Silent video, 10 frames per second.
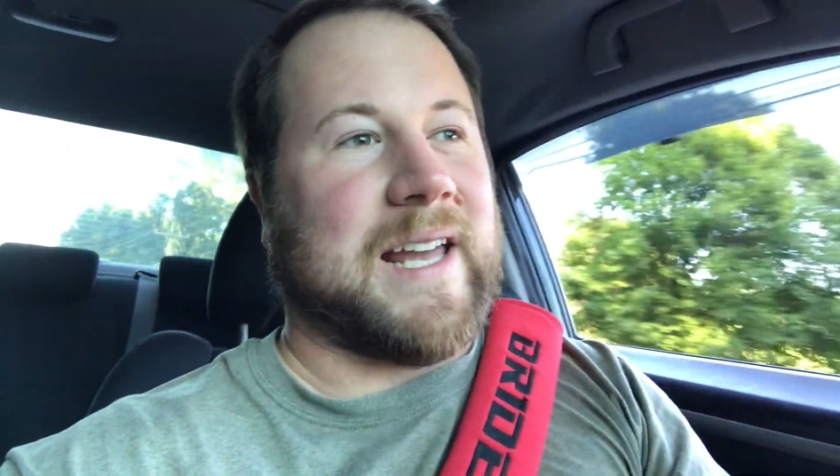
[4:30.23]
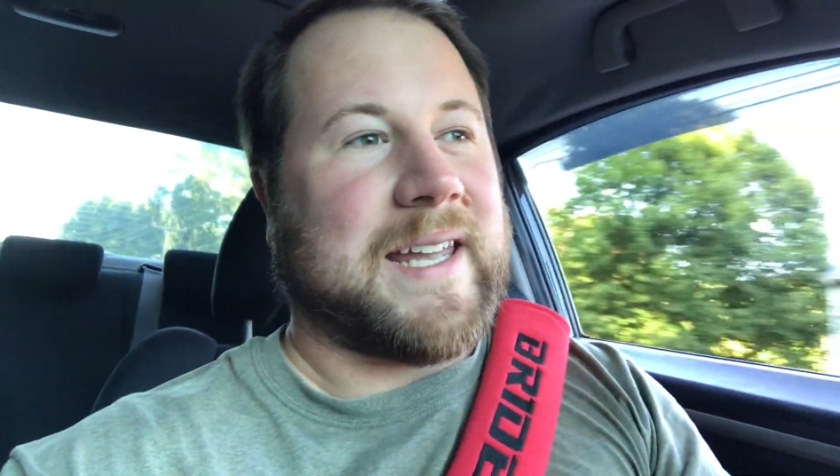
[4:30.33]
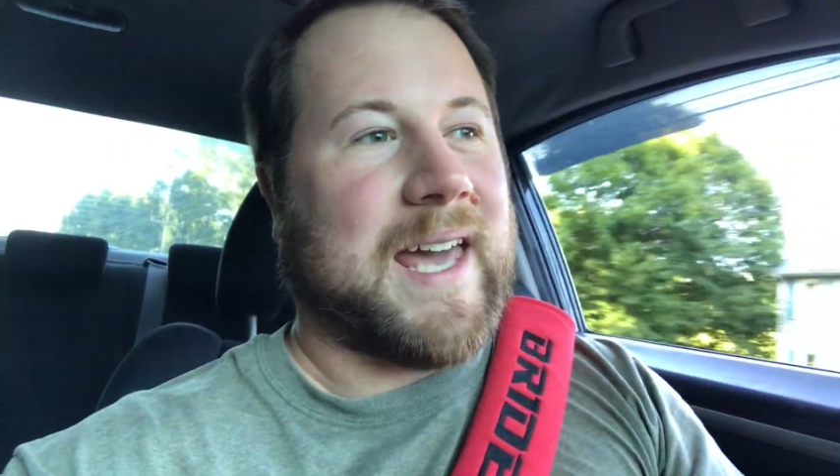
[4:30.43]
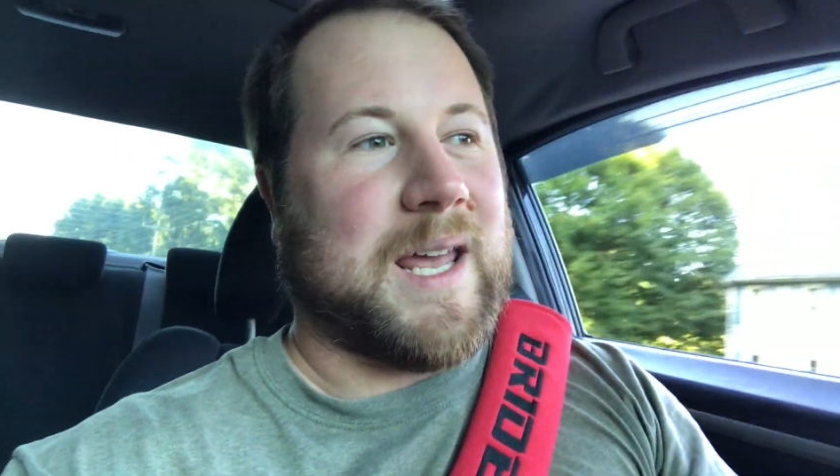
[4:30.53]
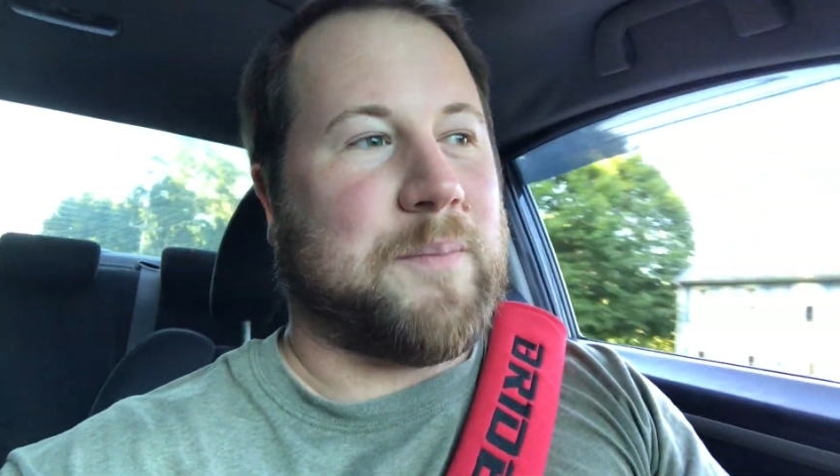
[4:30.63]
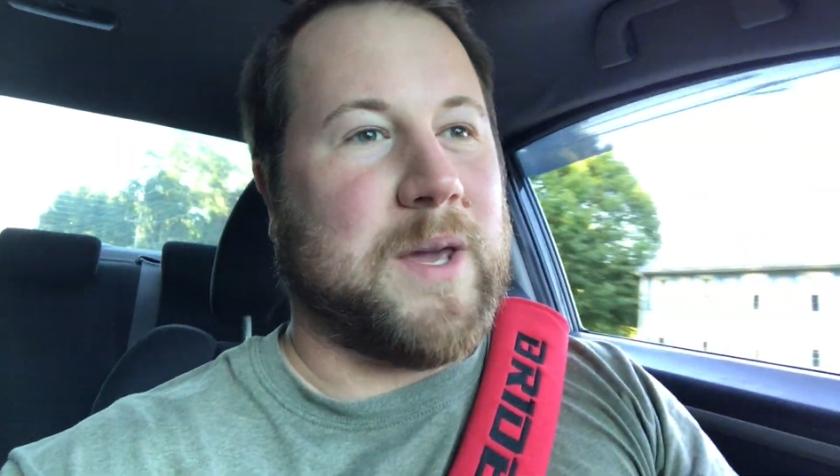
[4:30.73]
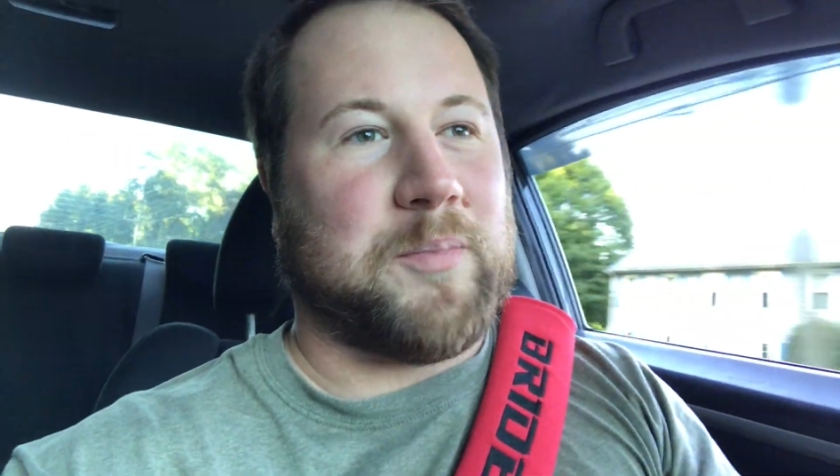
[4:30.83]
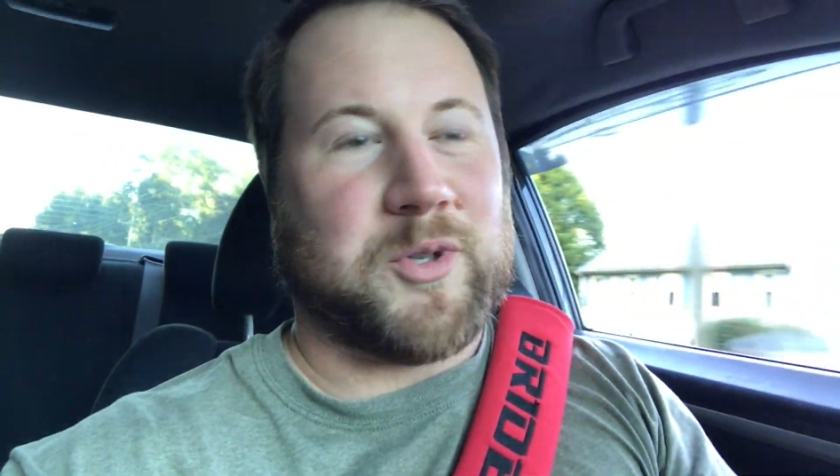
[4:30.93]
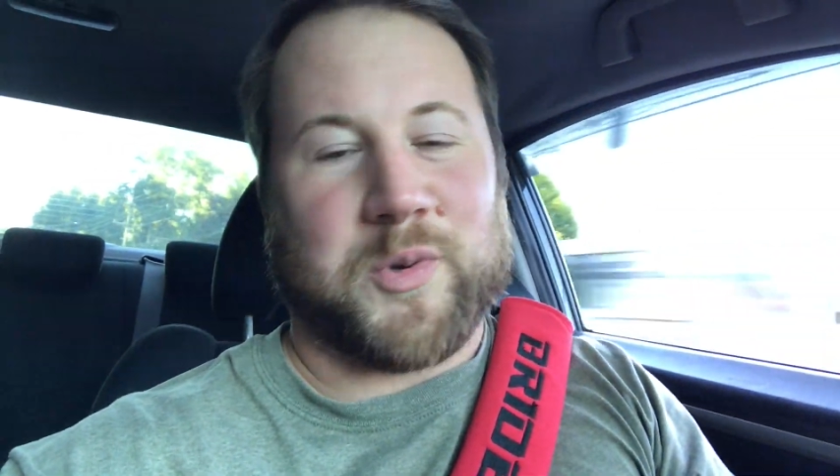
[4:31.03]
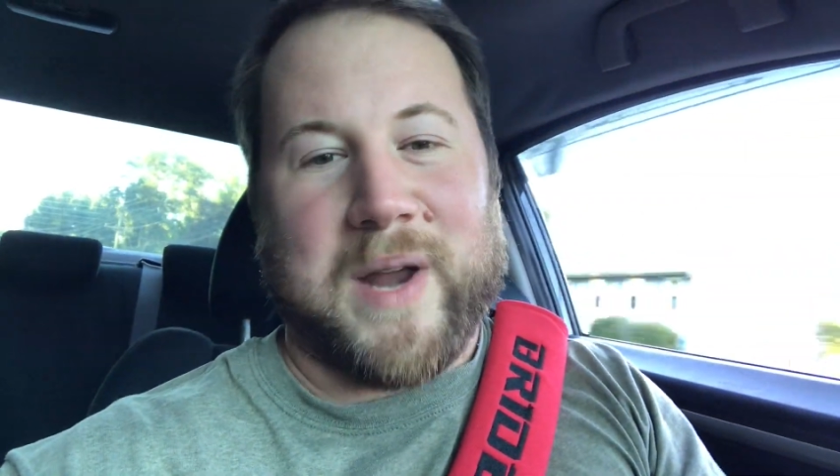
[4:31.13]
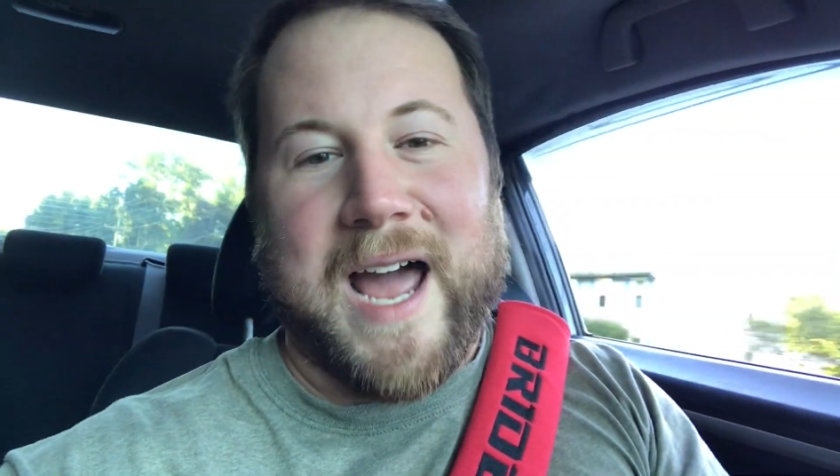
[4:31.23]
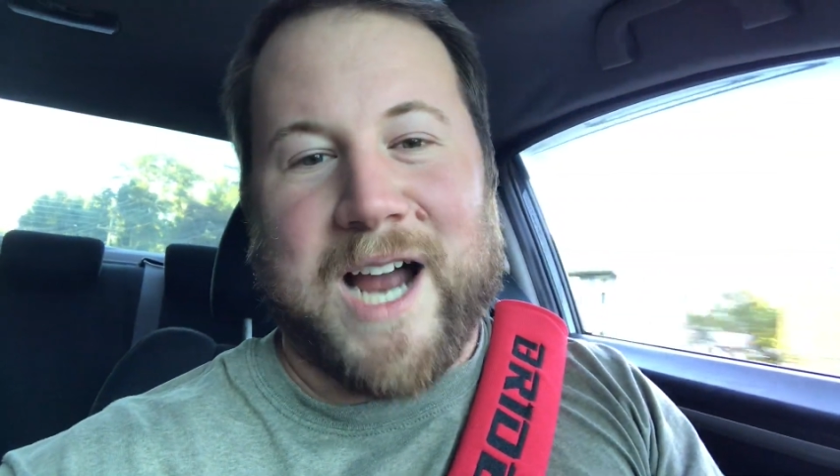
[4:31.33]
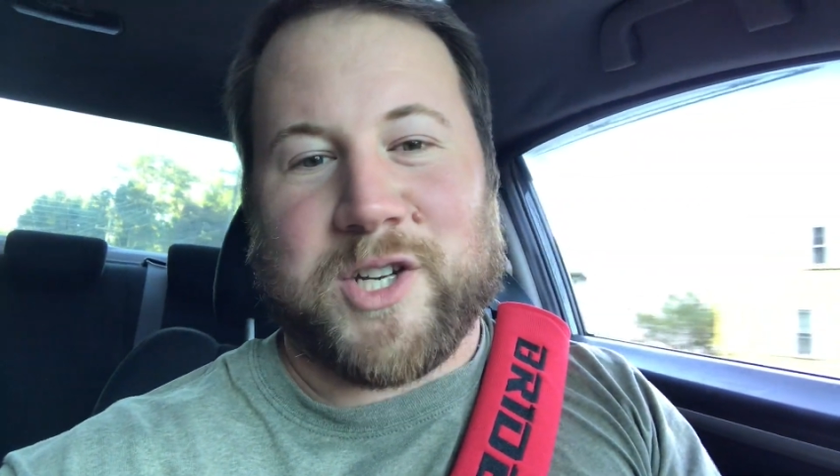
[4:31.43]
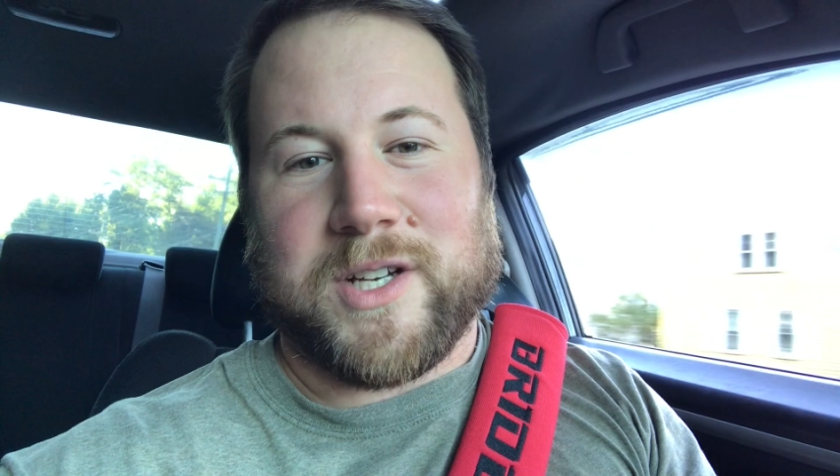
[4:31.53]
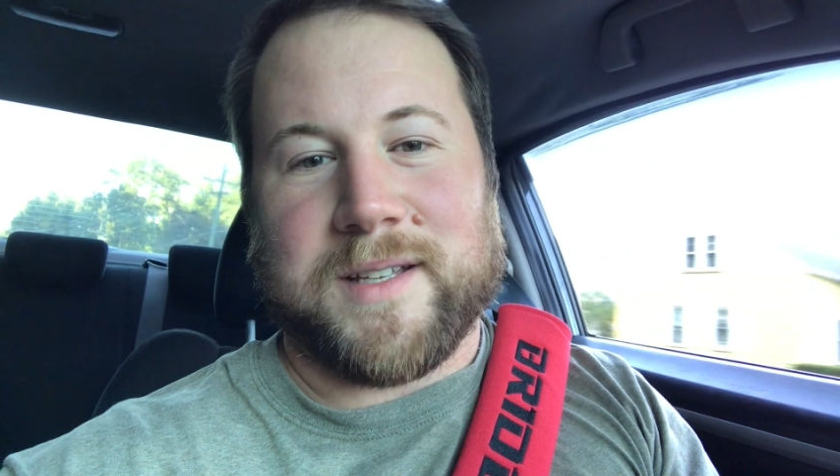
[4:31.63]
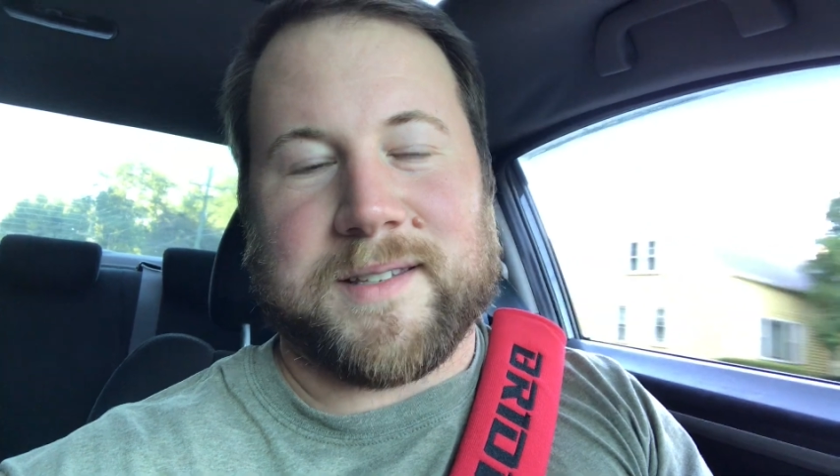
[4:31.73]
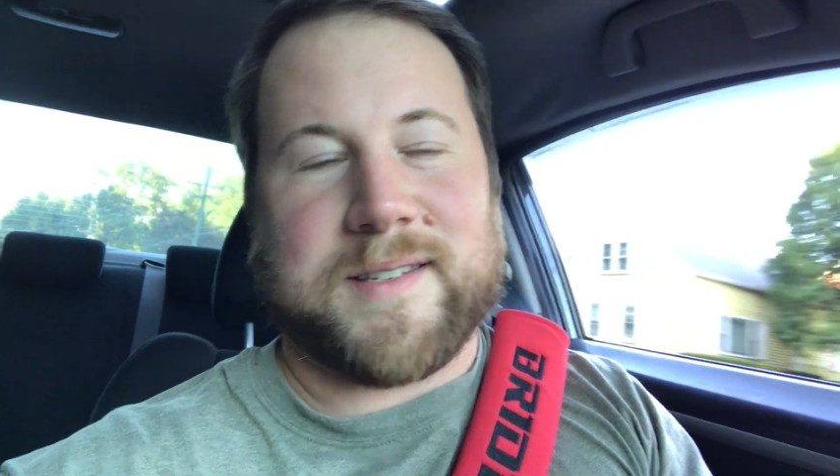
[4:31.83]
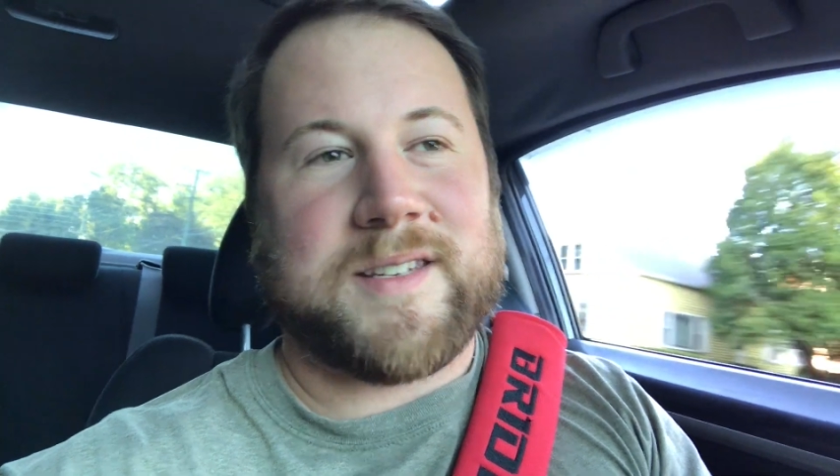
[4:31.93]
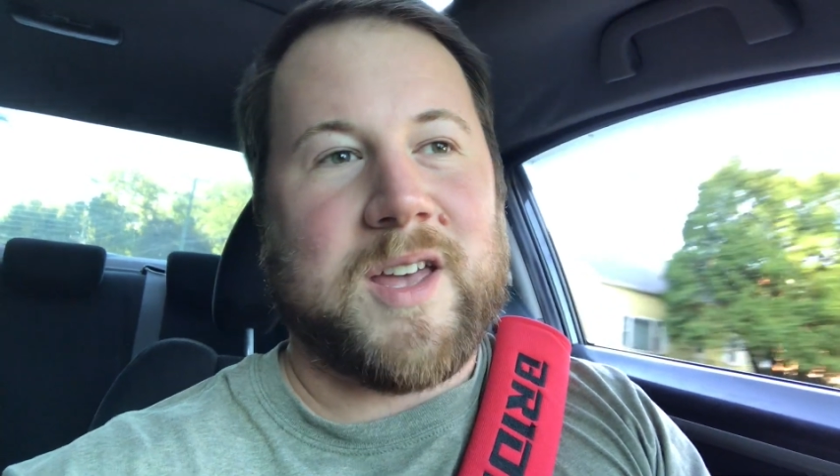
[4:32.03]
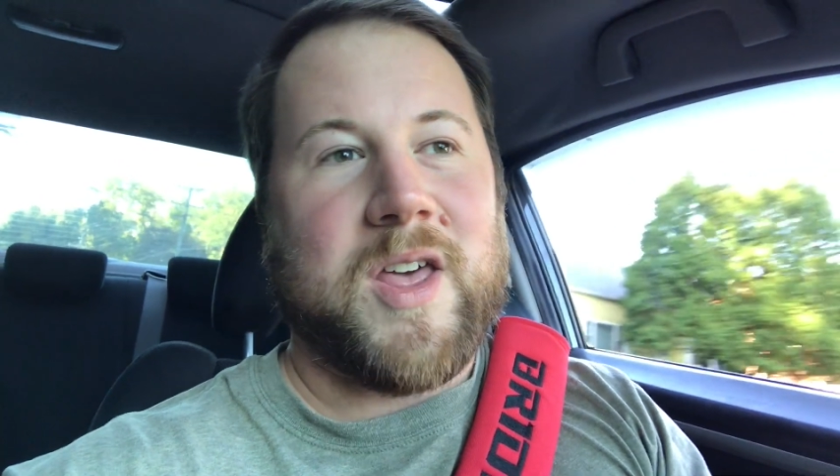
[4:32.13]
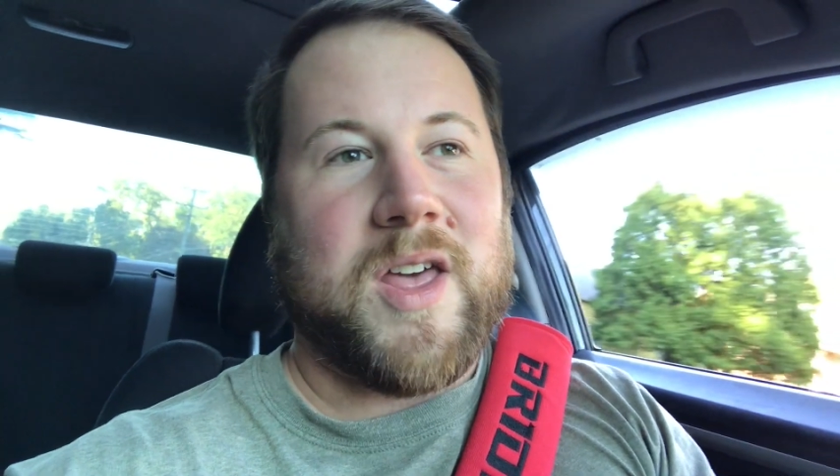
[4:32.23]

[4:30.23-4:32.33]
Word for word: like getting people's reactions,